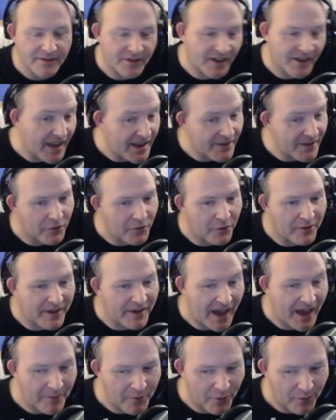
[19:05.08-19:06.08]
Even though the
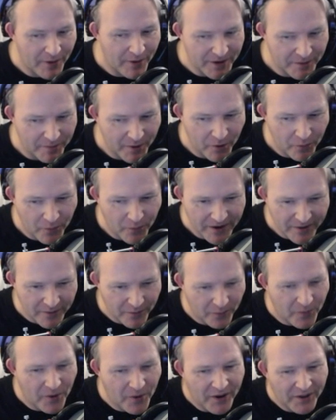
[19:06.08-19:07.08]
camera went a bit
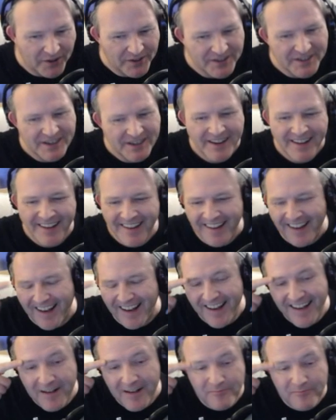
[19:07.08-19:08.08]
wild,
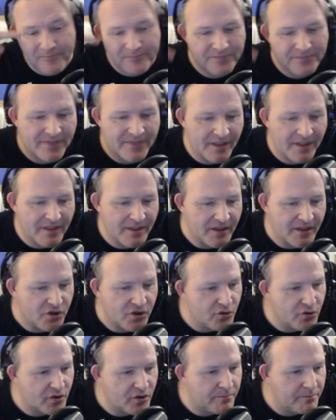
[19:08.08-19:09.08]

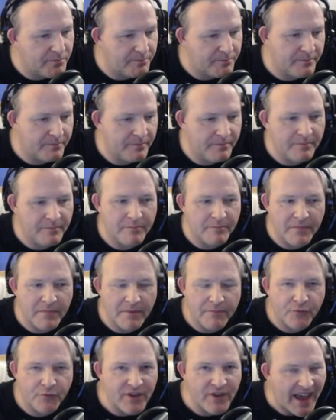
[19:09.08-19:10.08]
you can
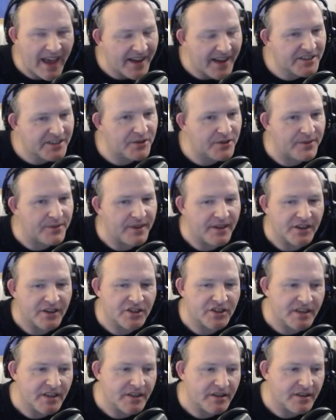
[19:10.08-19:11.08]
react to things.
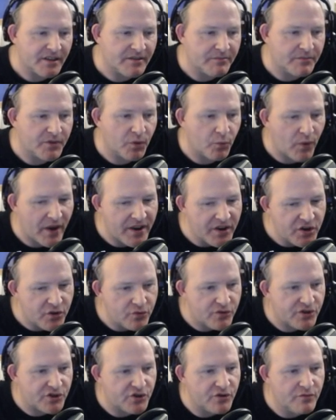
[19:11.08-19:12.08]
When you
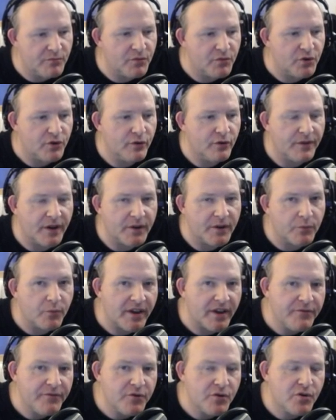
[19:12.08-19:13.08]
do move, and
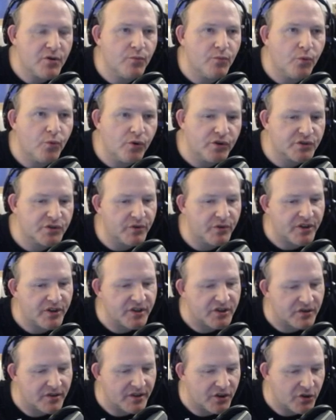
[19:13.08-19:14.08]
if you can watch what you're
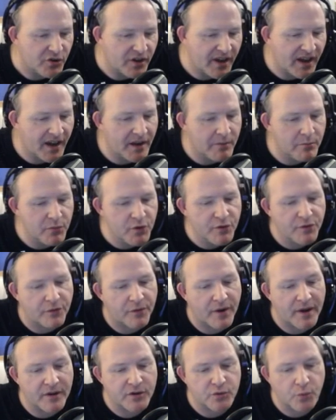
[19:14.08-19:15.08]
doing, you can move
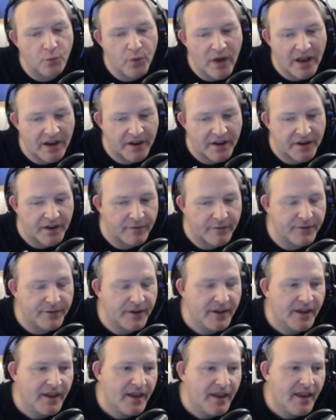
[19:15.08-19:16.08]
around well enough.
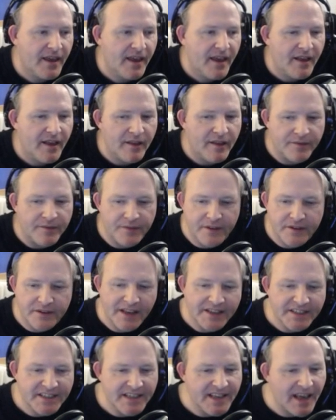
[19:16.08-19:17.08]

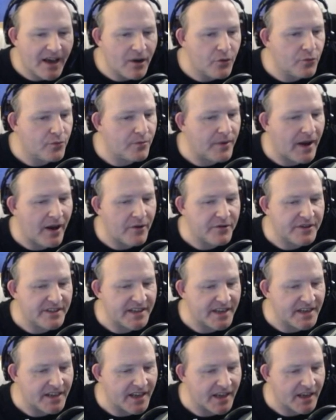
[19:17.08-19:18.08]
Let's see how it
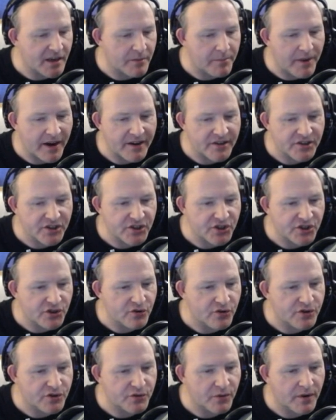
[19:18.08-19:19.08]
did in comparison
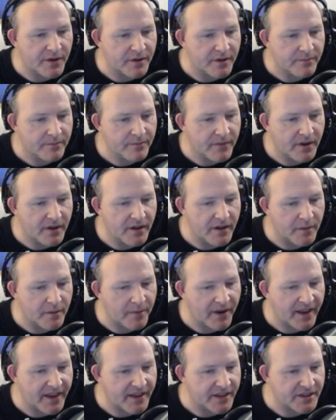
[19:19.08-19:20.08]
to other
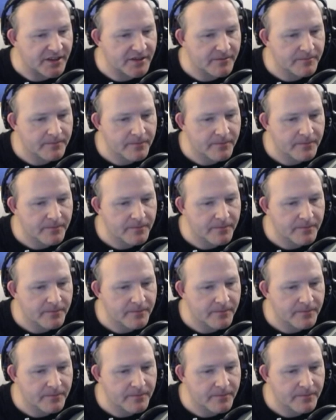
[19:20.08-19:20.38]
players.